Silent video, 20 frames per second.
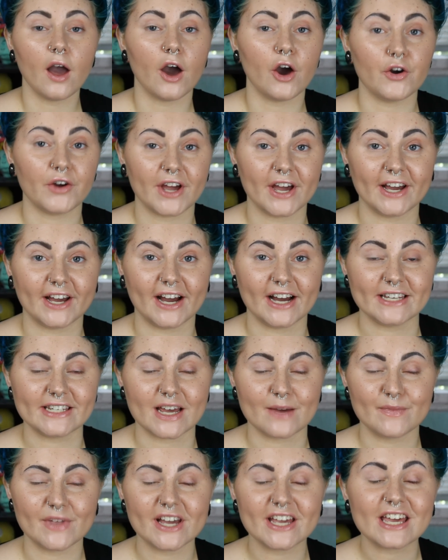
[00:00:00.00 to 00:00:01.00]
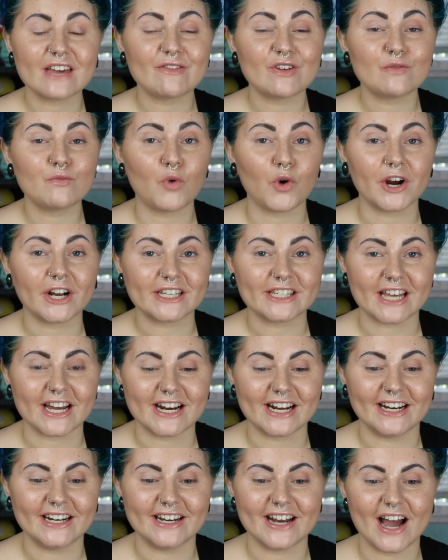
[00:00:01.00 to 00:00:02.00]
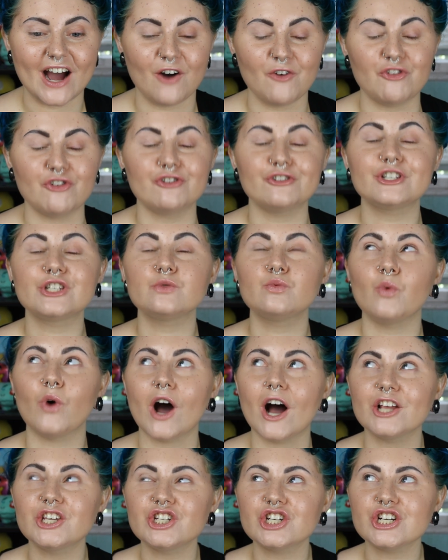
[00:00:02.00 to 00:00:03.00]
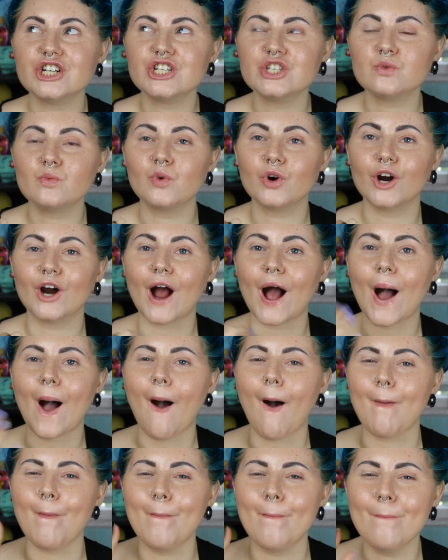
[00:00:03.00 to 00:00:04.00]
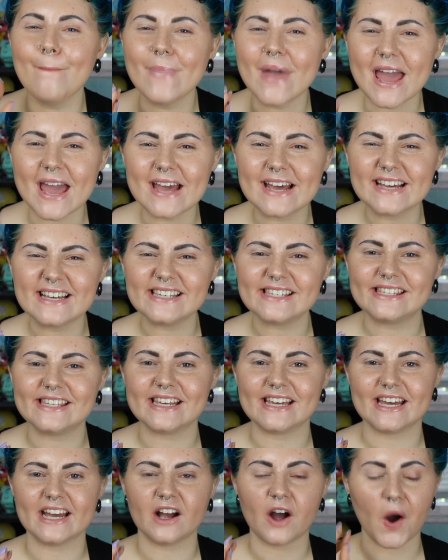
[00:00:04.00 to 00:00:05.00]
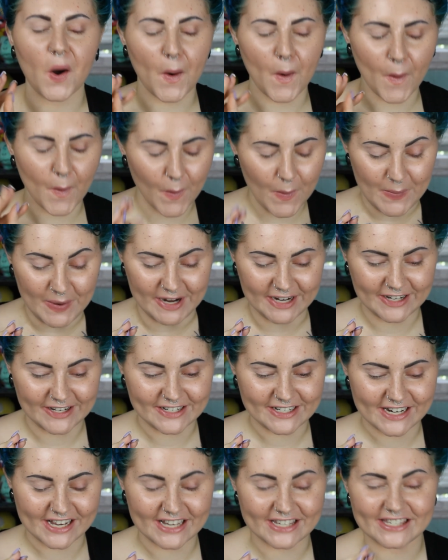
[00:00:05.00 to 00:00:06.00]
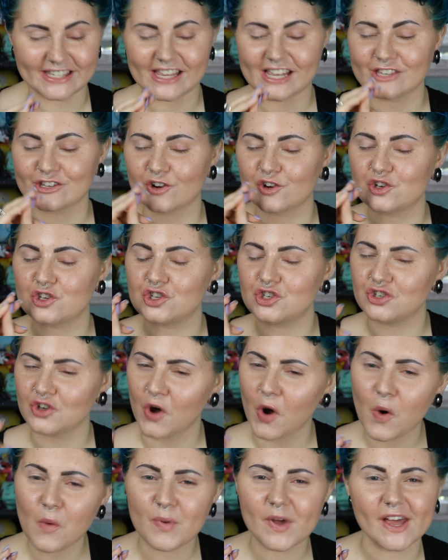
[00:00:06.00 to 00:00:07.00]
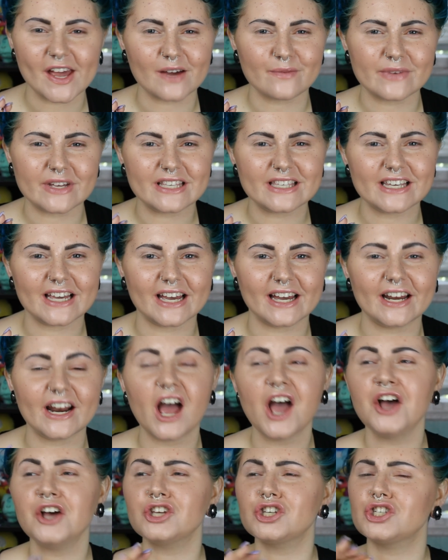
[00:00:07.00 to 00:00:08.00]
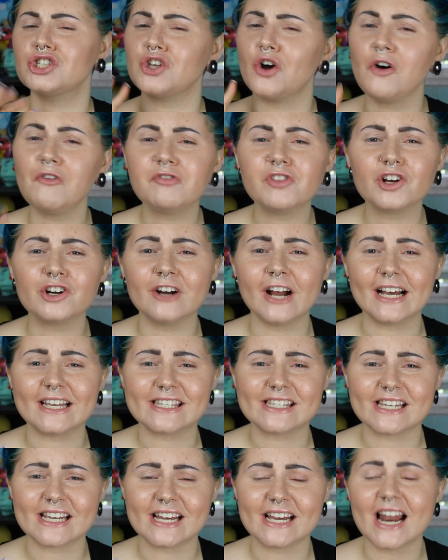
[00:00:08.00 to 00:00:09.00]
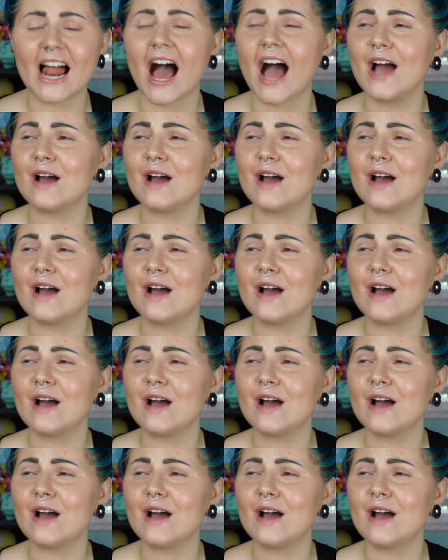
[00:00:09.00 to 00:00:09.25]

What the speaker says: Okay guys, I'm like even more excited now. Those swatches were amazing. Oh my goodness, these are so pigmented, so fluorescent.